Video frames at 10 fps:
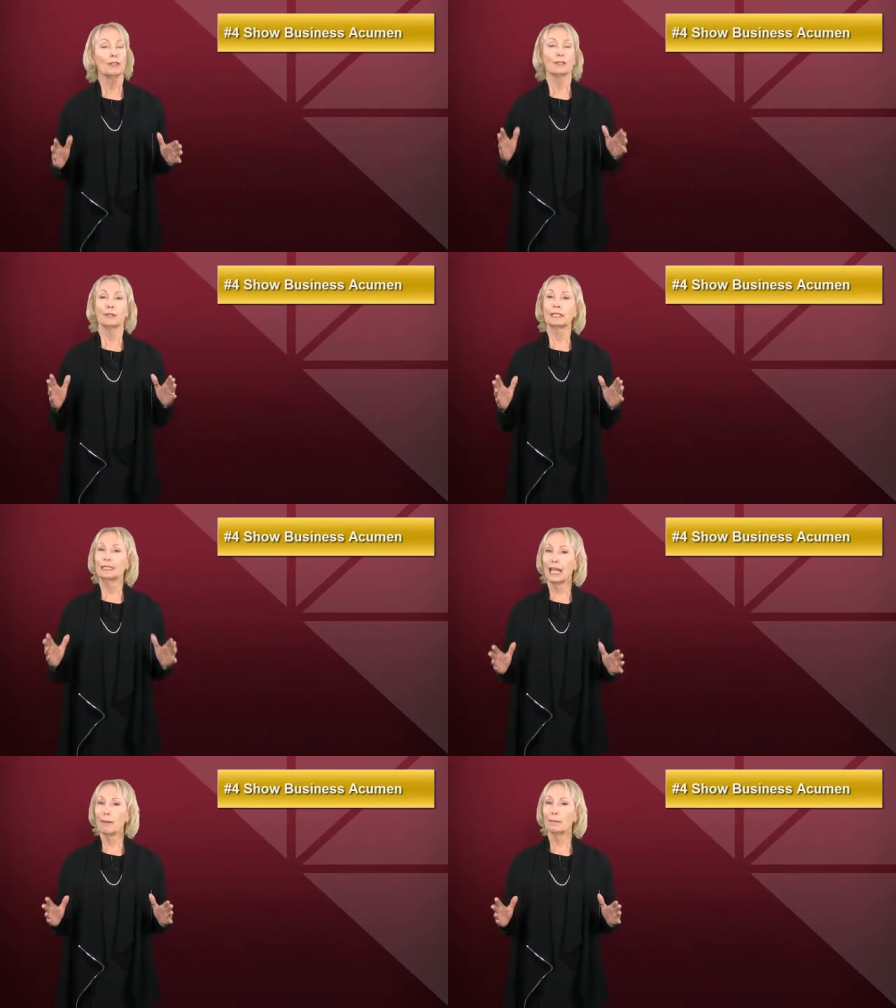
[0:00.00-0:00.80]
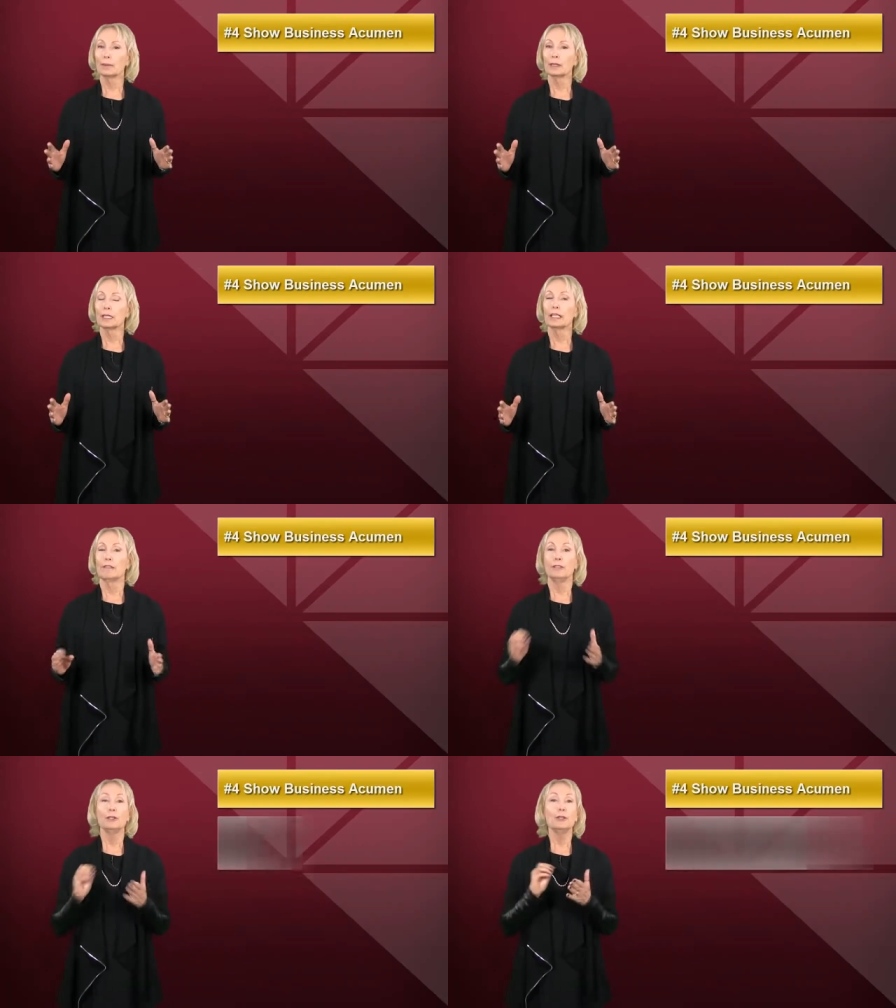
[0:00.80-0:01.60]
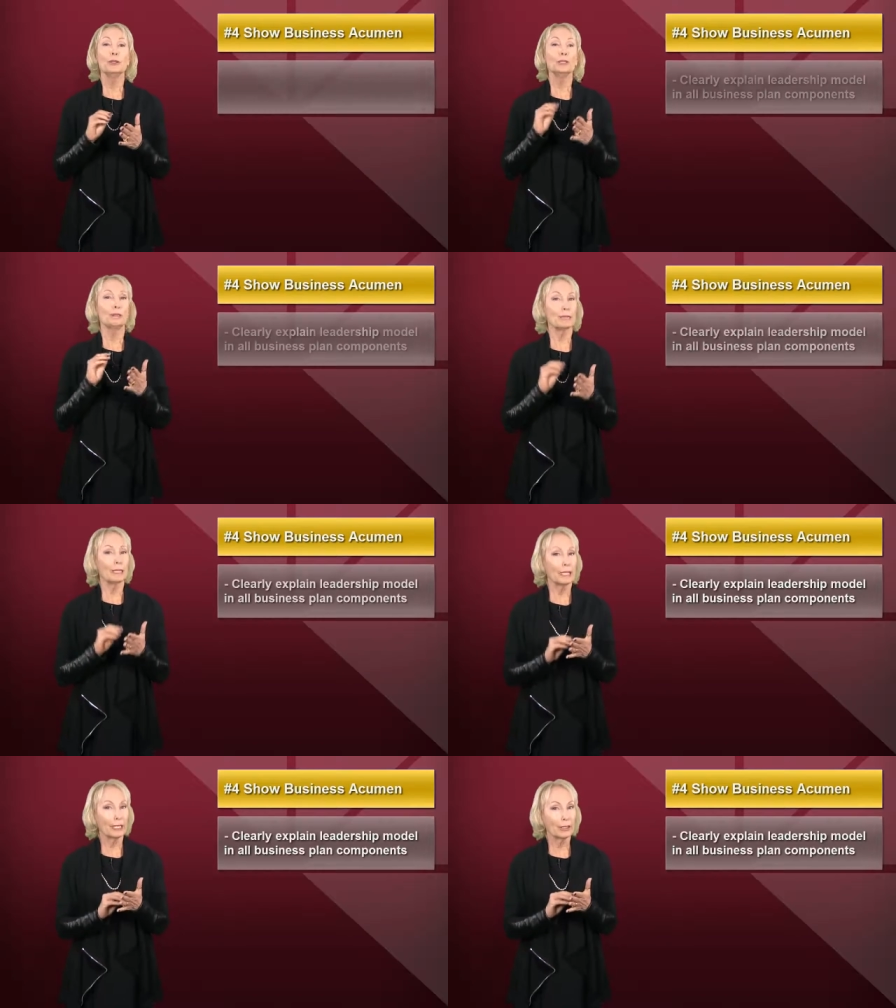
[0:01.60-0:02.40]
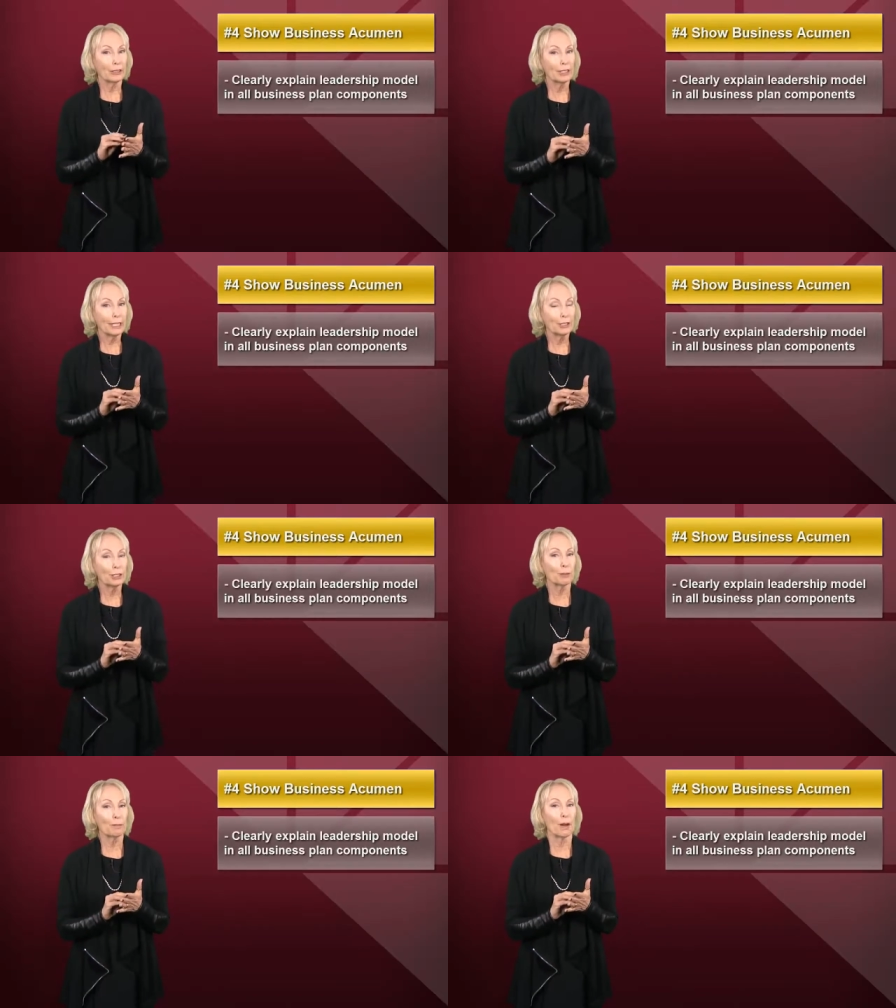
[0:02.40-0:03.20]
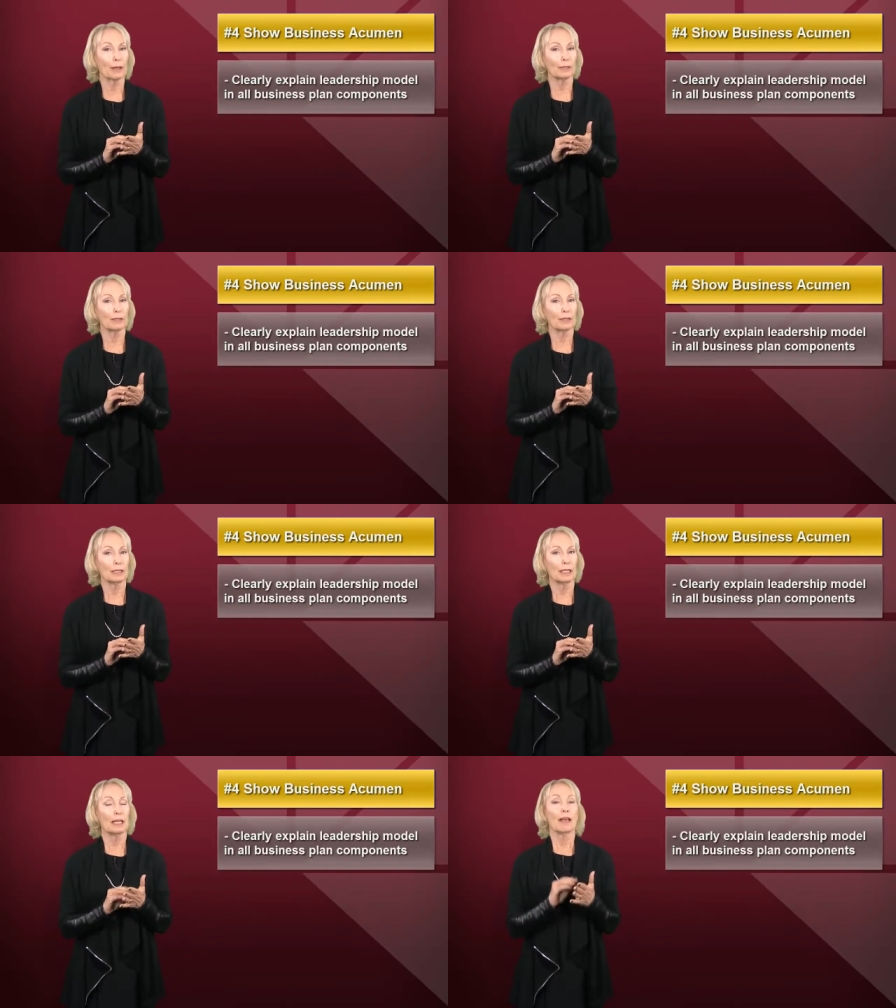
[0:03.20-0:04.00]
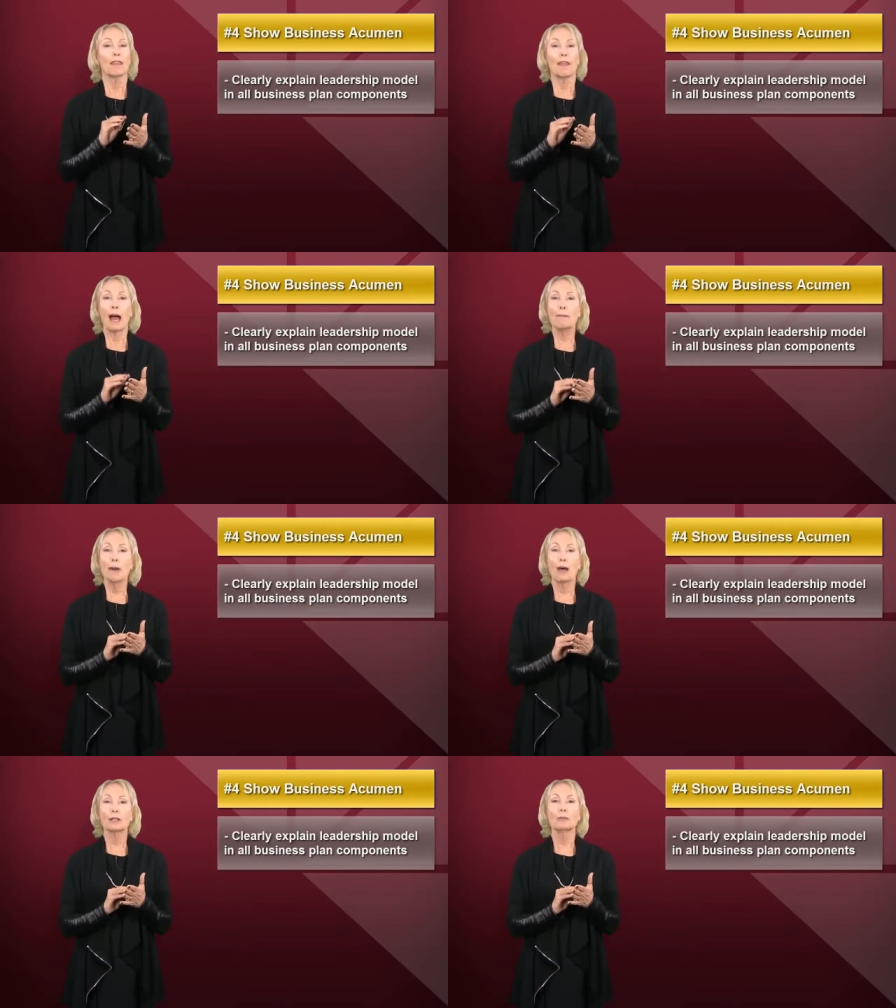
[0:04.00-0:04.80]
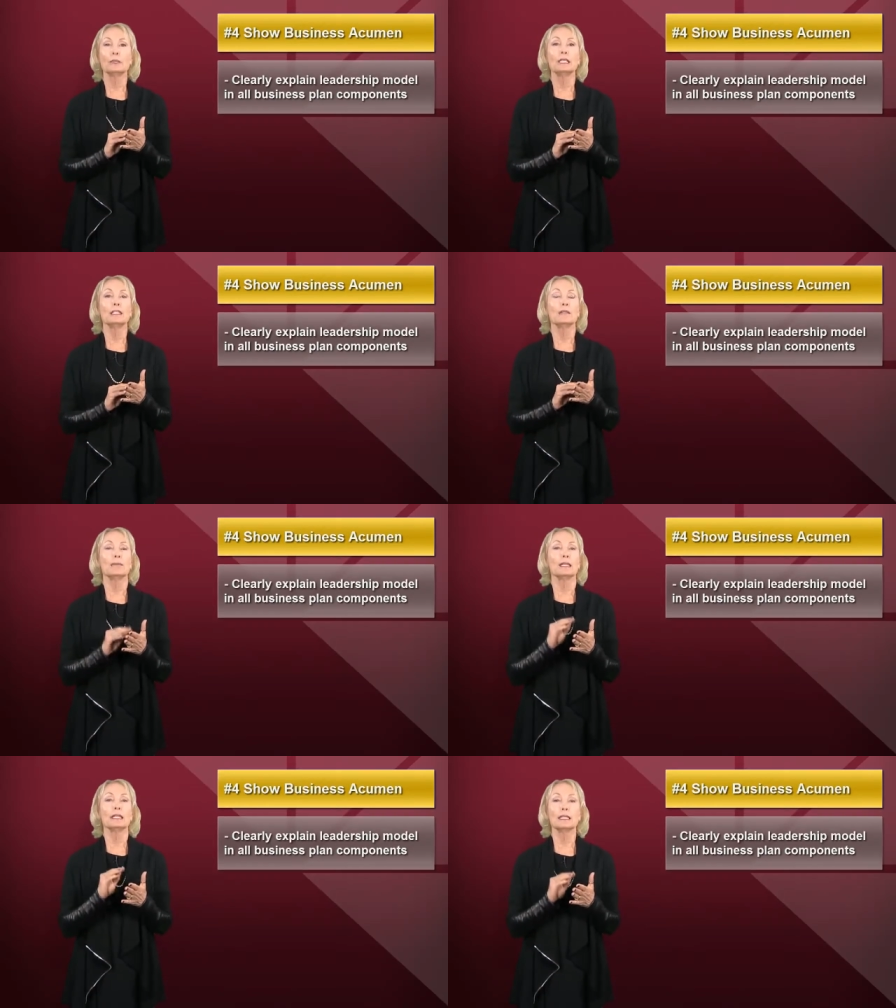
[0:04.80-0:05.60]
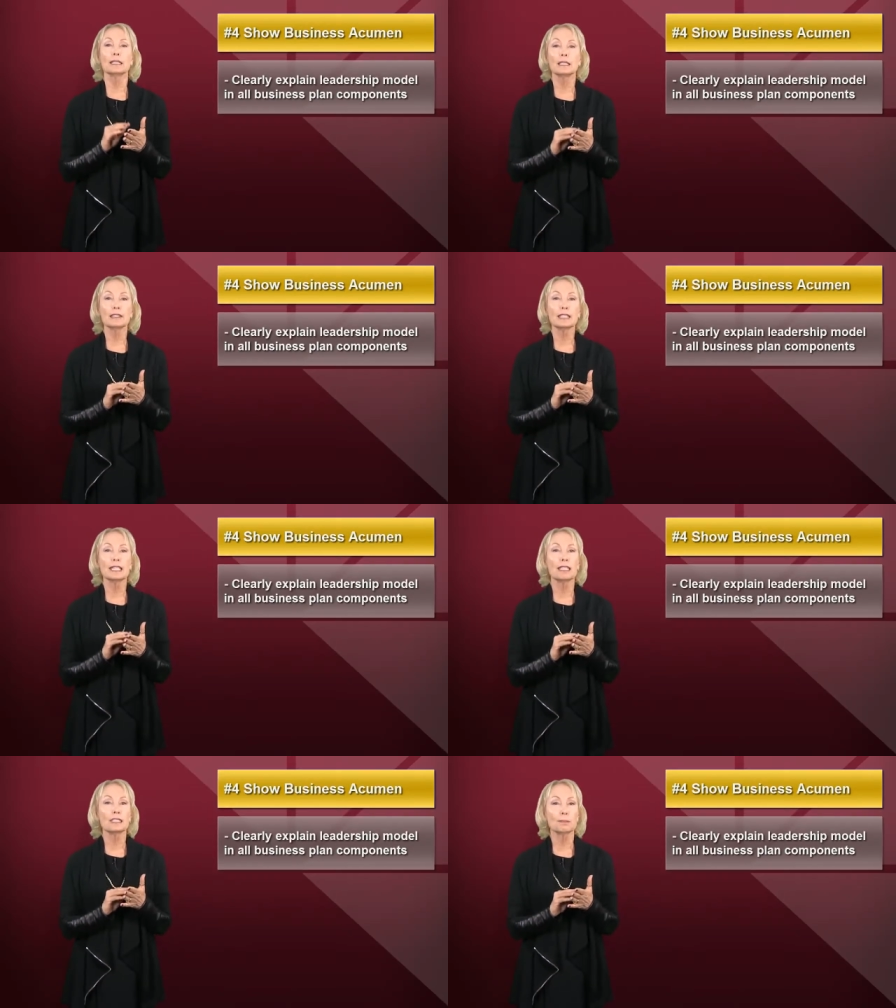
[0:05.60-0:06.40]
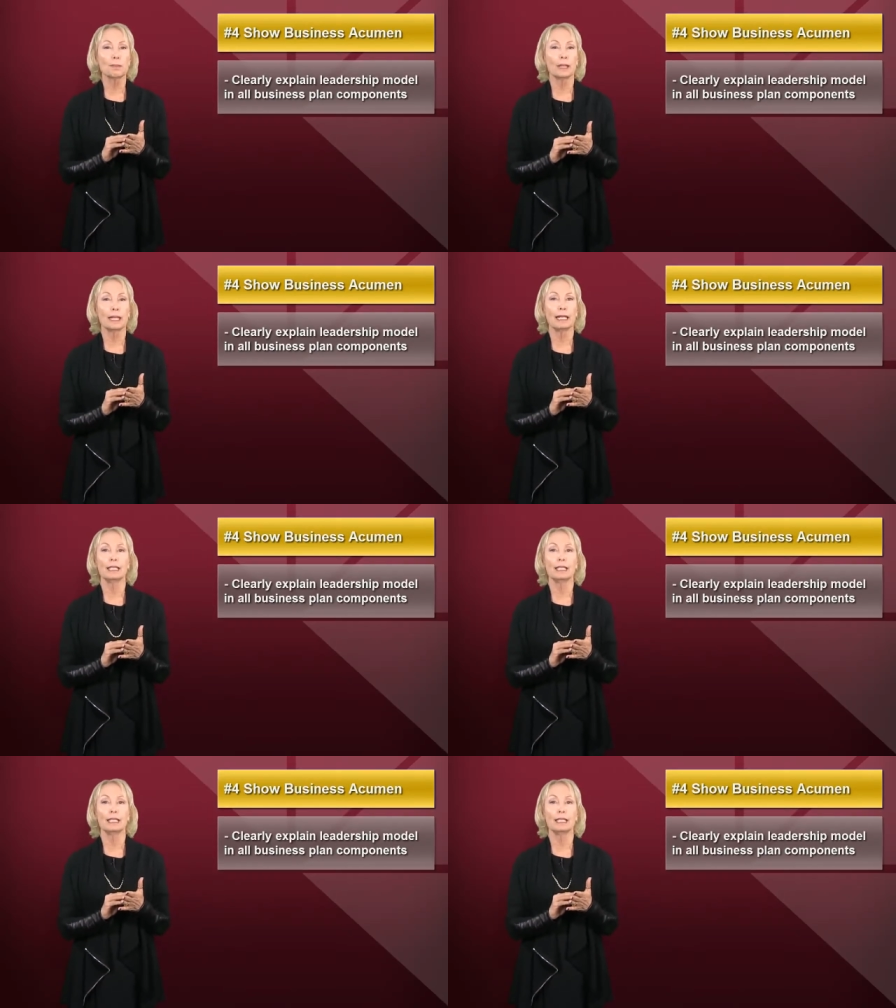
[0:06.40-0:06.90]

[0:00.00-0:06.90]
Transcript: For example, if you use a particular leadership model, that model will need to be clearly explained